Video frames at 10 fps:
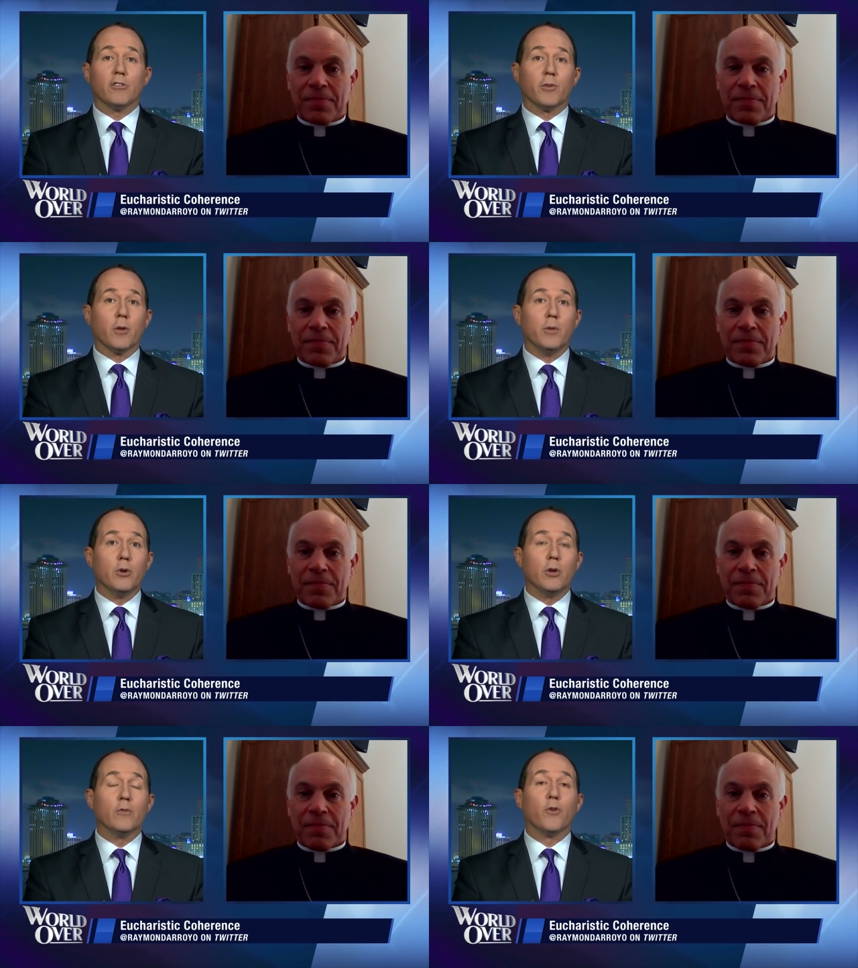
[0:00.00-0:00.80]
Speaker 1: of
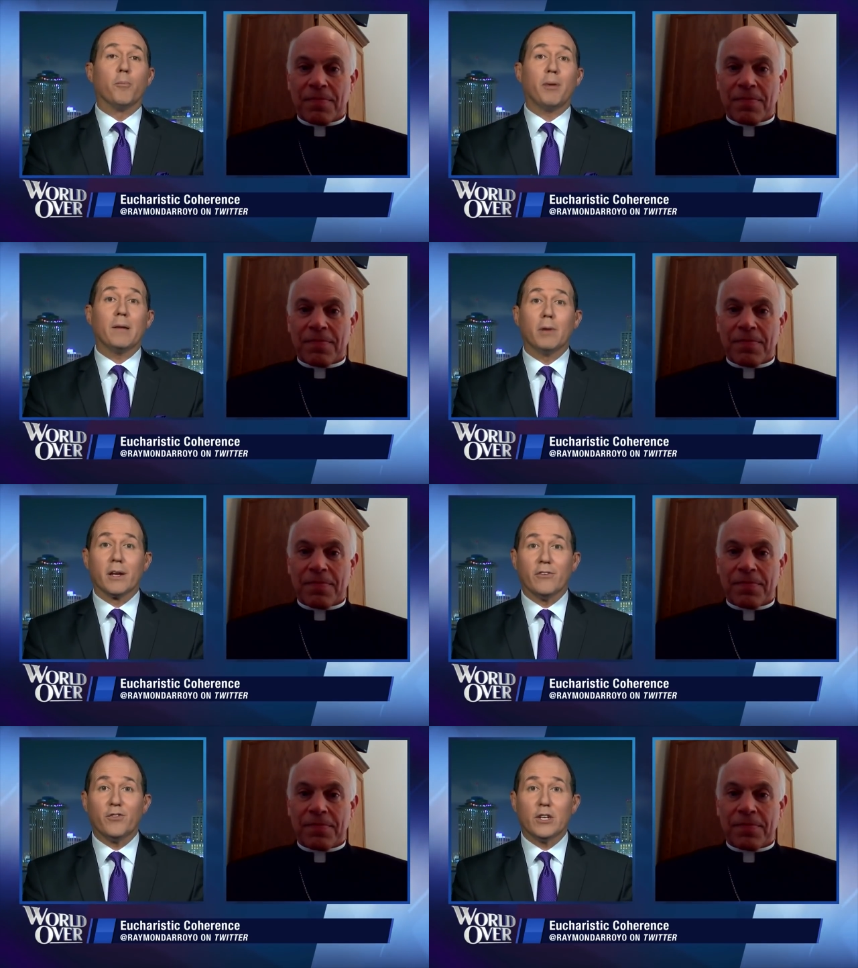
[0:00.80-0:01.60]
communion for public
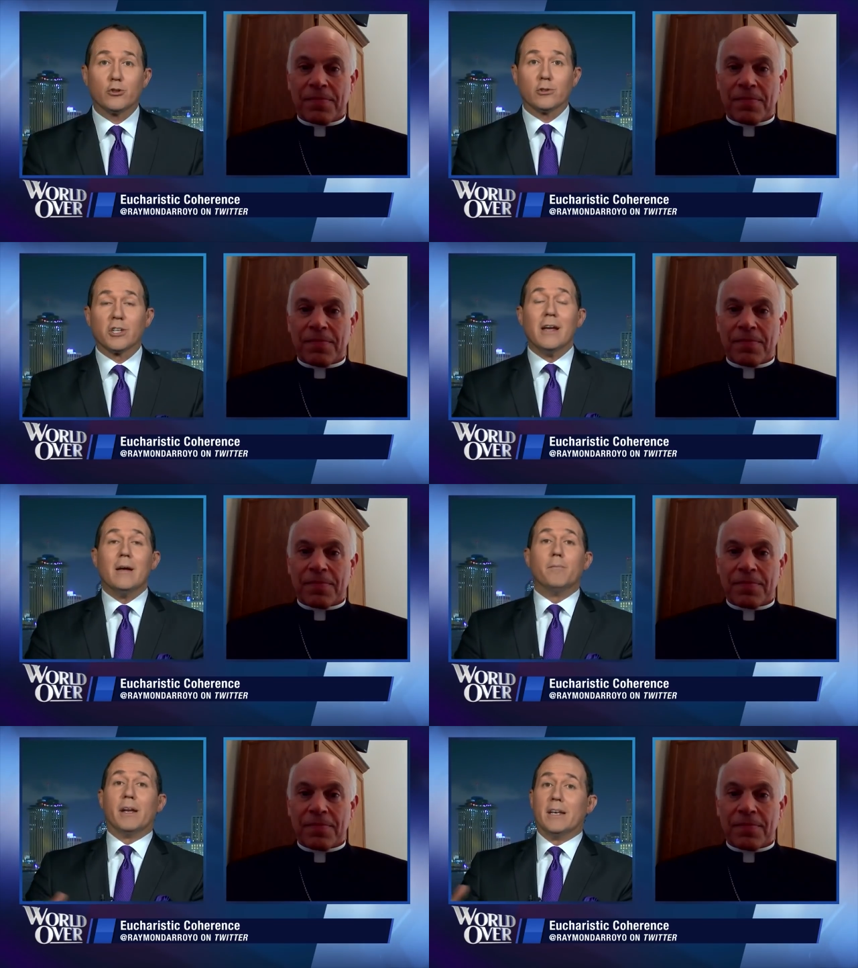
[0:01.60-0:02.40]
officials,
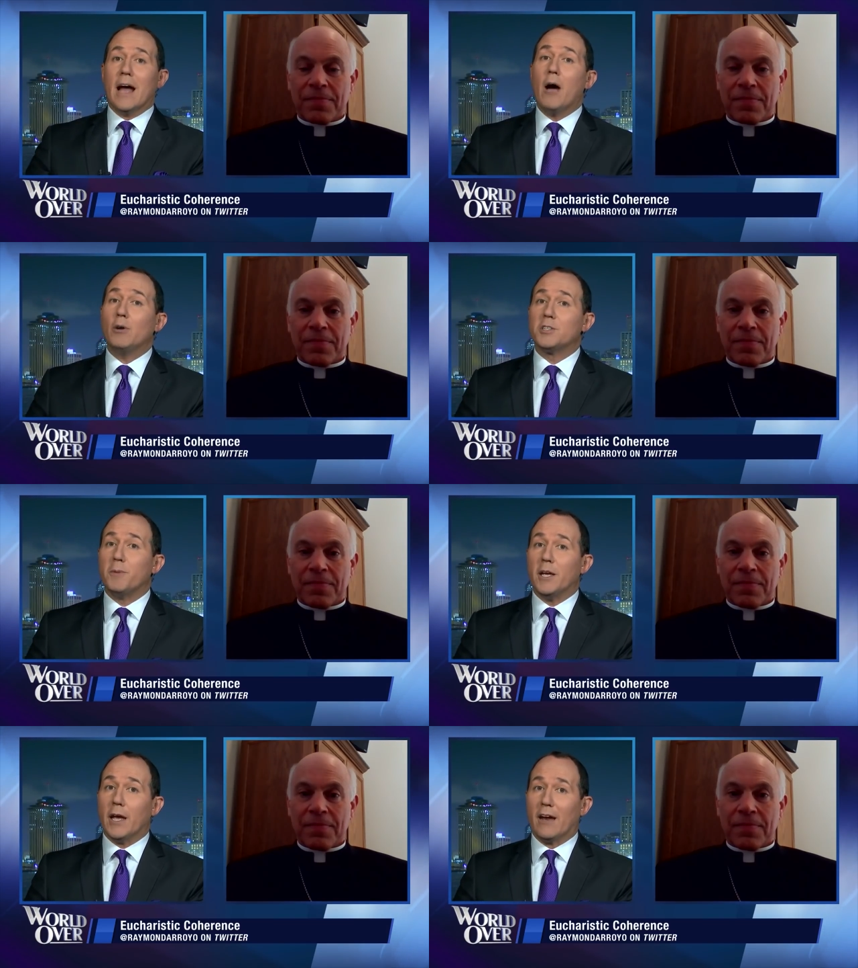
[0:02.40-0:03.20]
but now it's
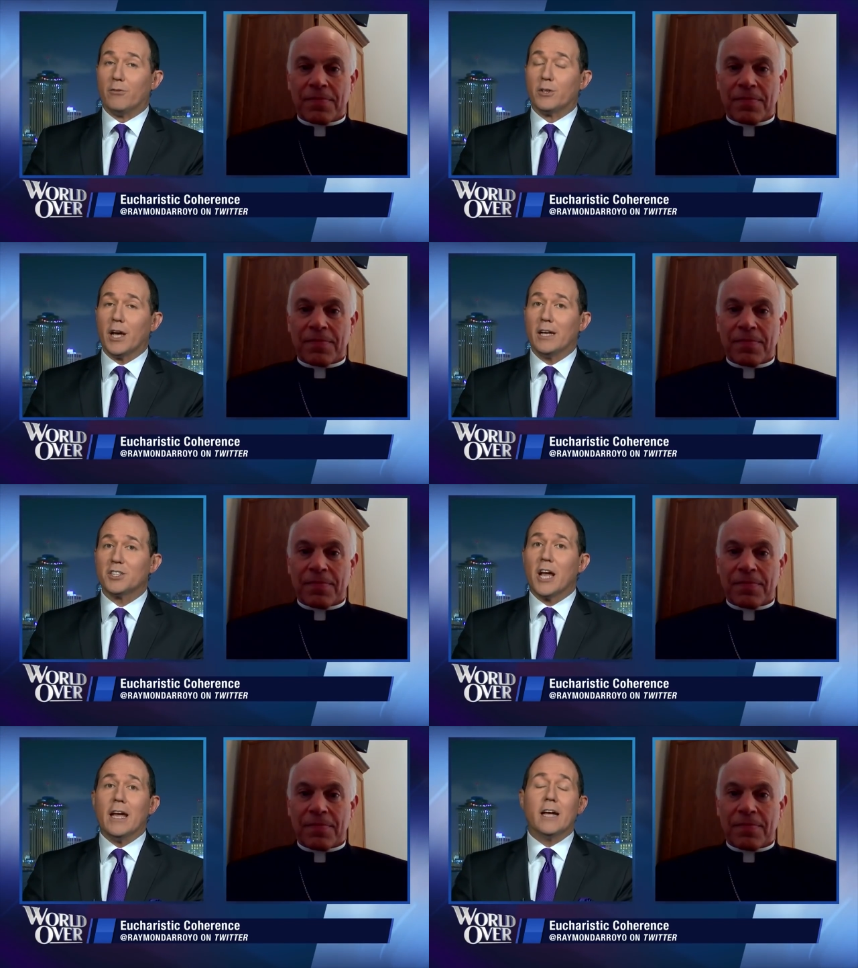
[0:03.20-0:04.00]
being advertised
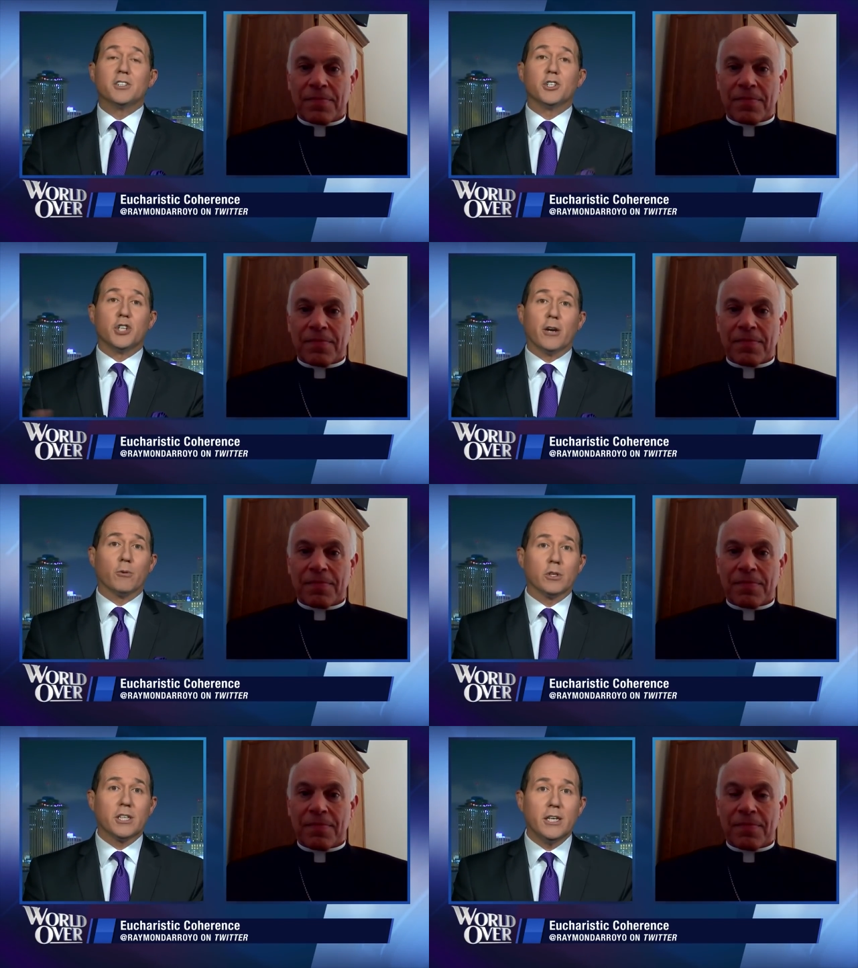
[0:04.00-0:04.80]
as a
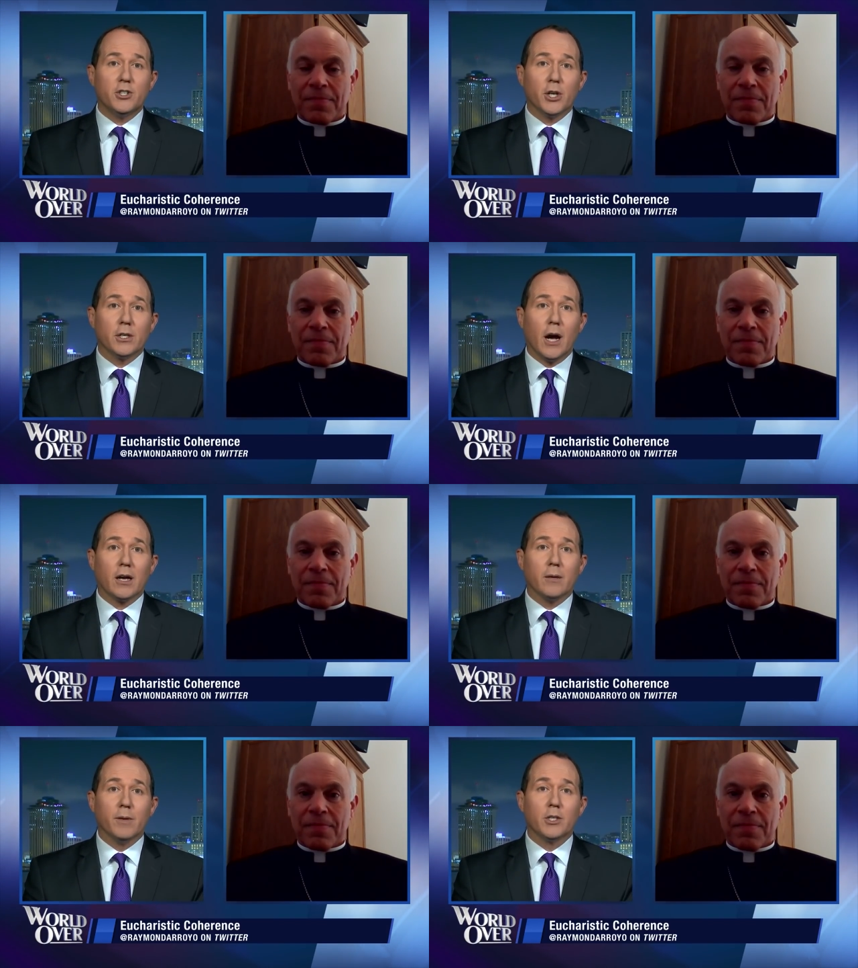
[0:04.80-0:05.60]
general teaching
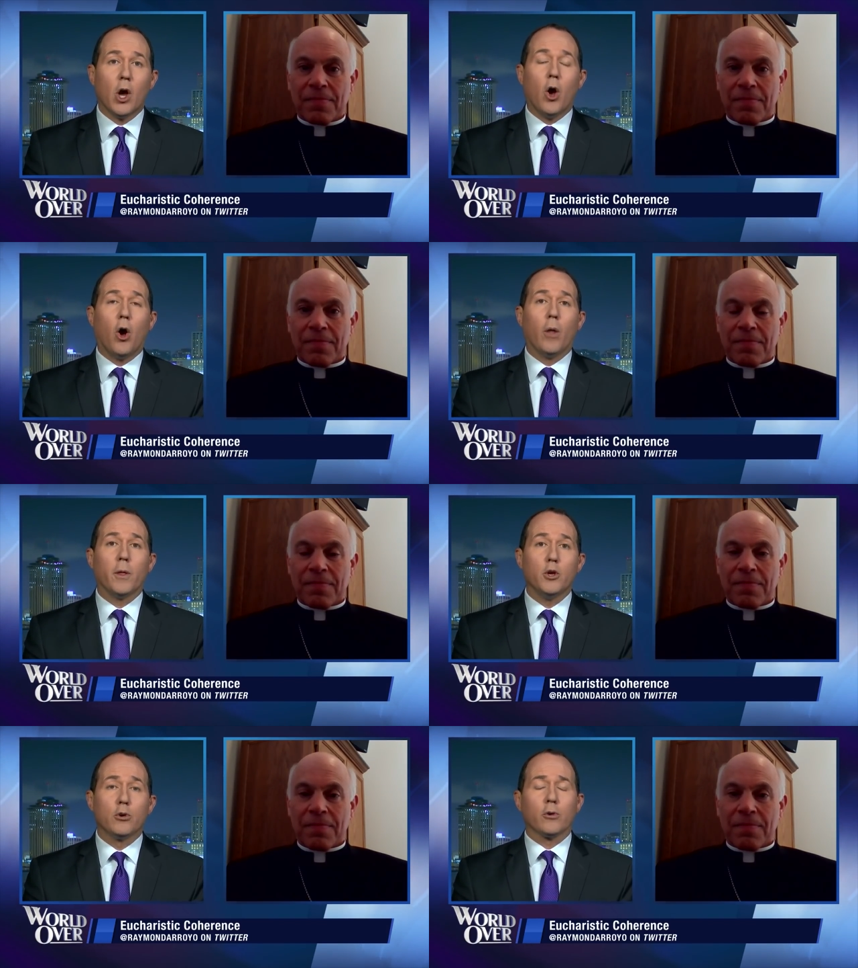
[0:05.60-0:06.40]
document on the
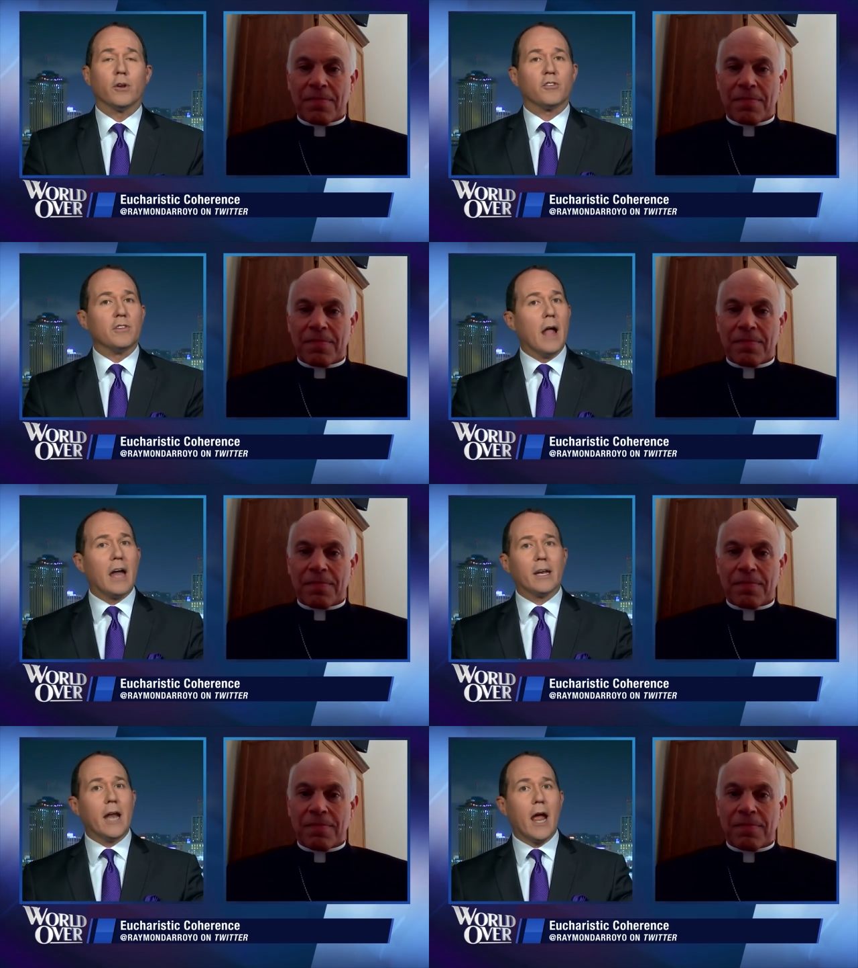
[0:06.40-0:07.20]
Eucharist, not
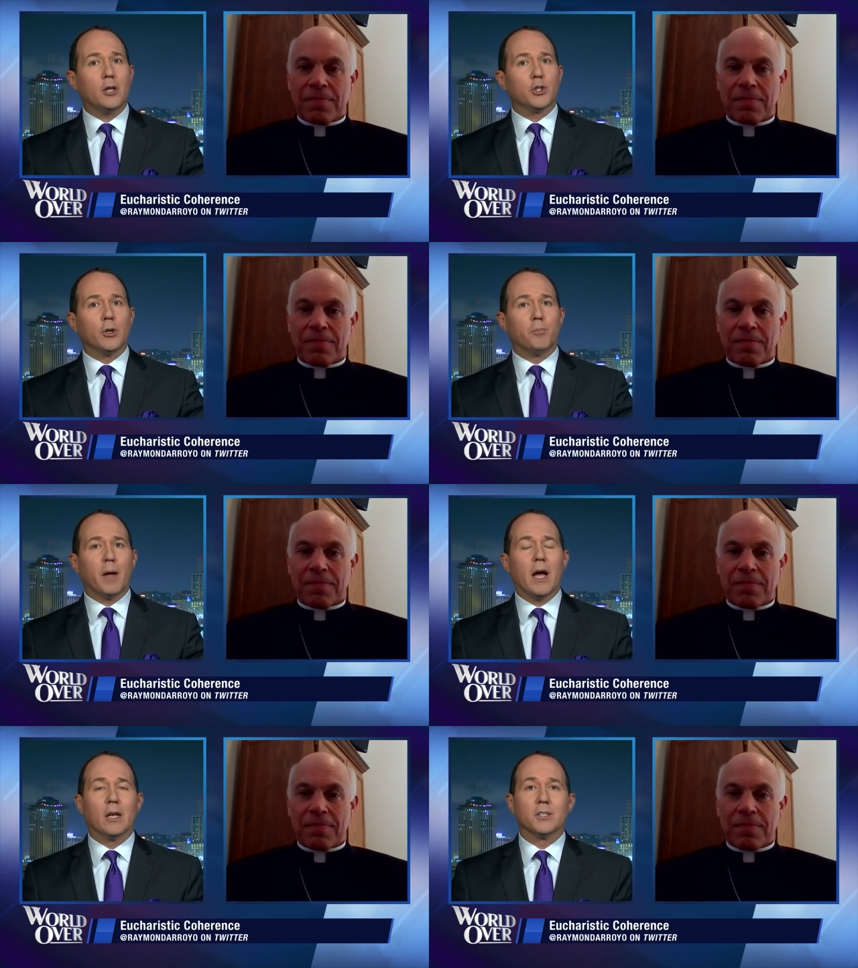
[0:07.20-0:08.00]
a national
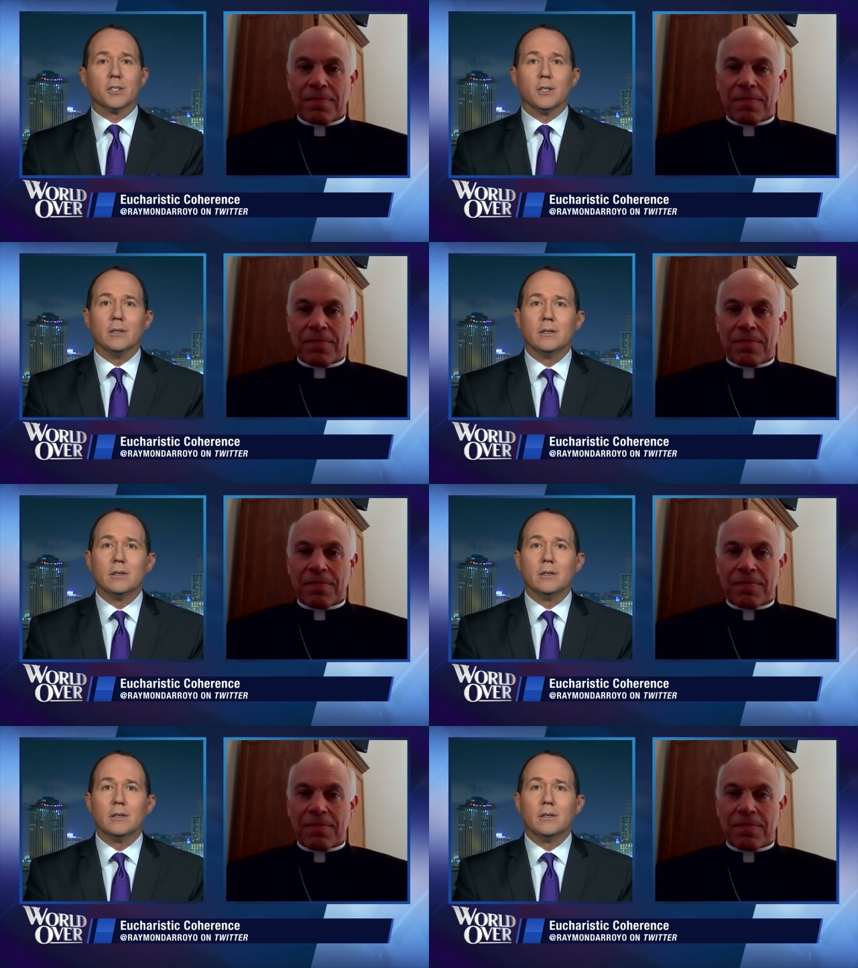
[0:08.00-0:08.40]
policy?